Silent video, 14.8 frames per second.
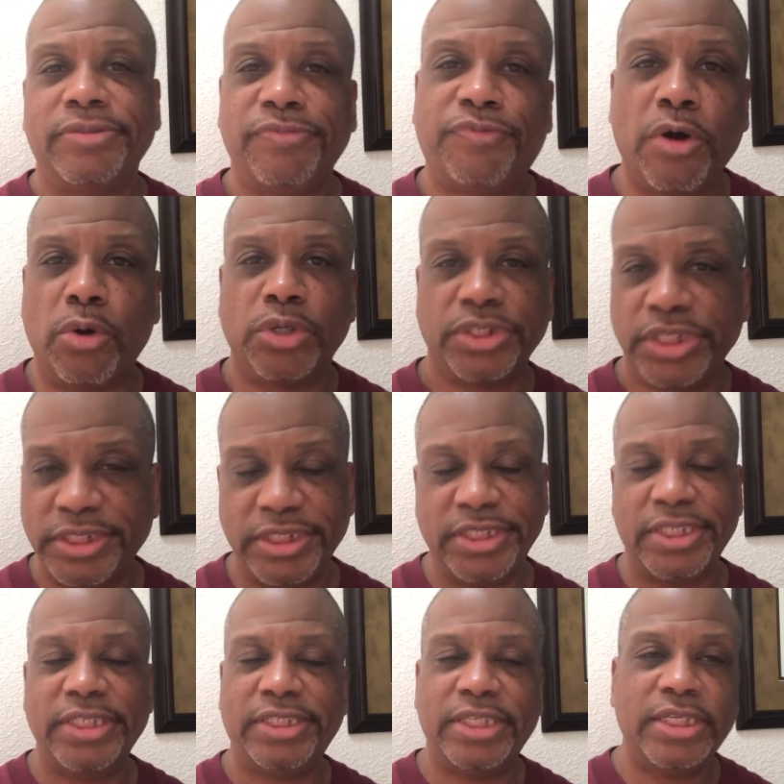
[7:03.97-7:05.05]
Folks,
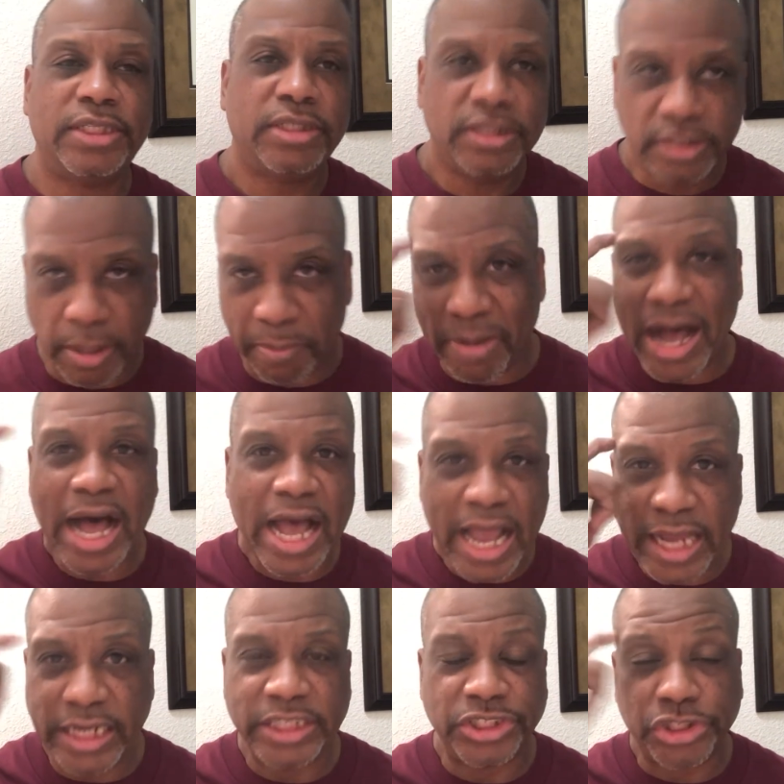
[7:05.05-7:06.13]
the
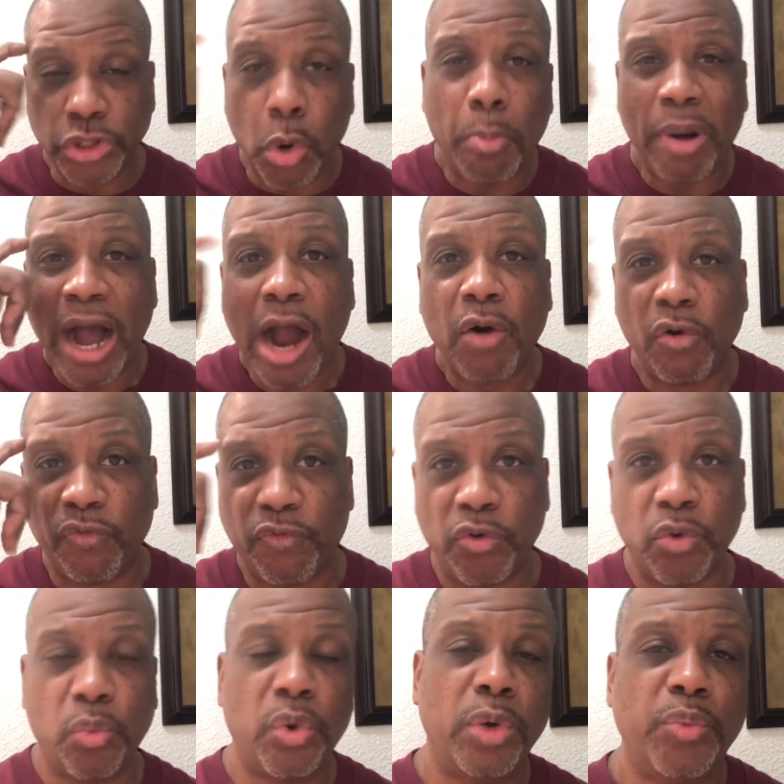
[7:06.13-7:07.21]
mind is so powerful.
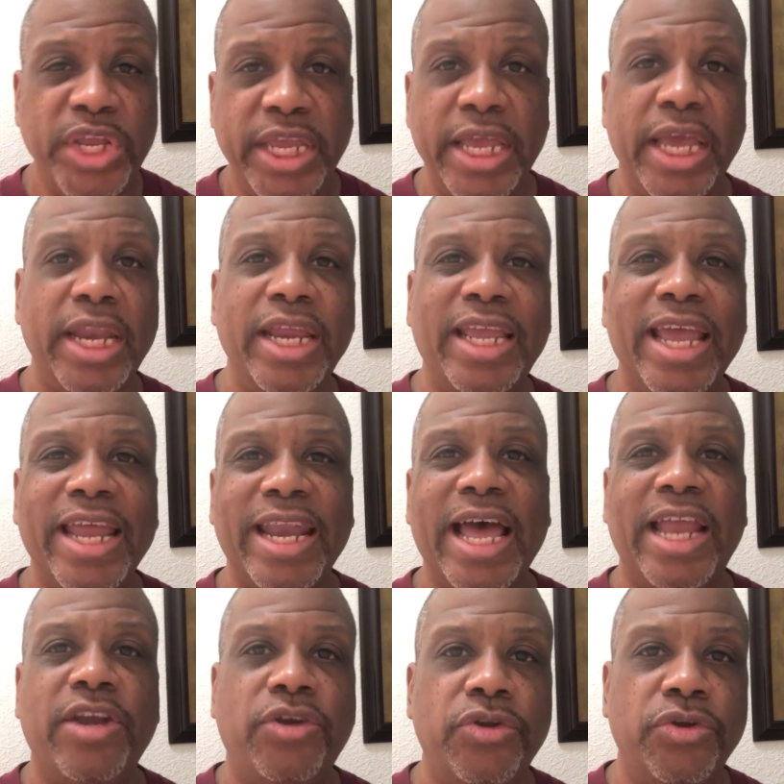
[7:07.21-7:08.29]
What we can and
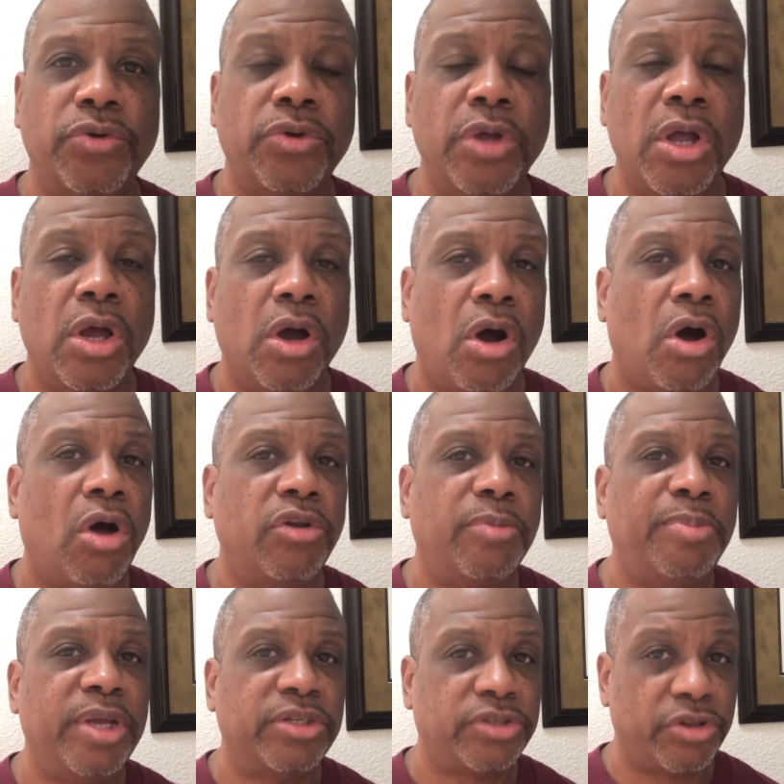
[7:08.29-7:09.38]
cannot do all
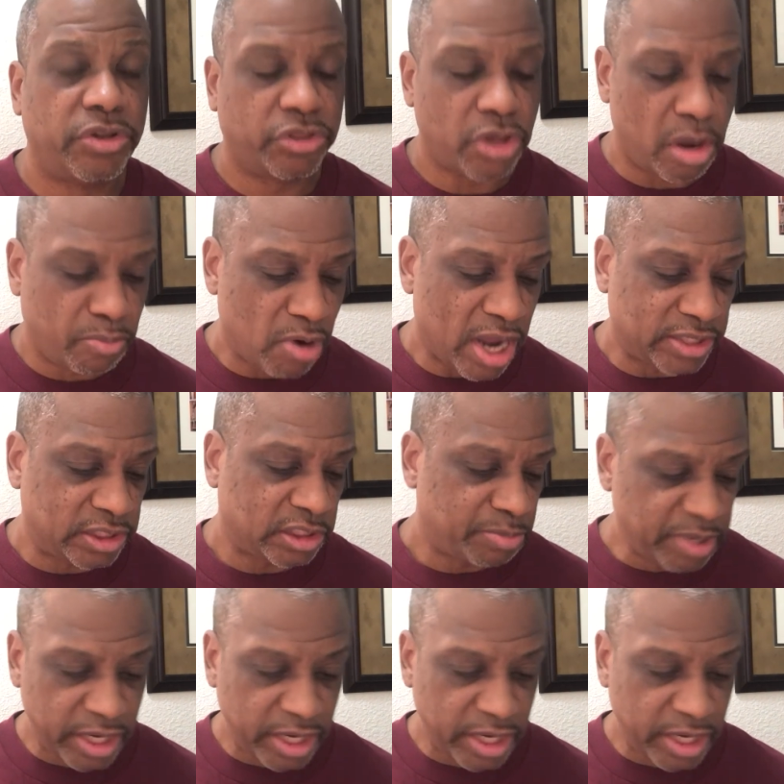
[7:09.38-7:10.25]
depends on the thought process.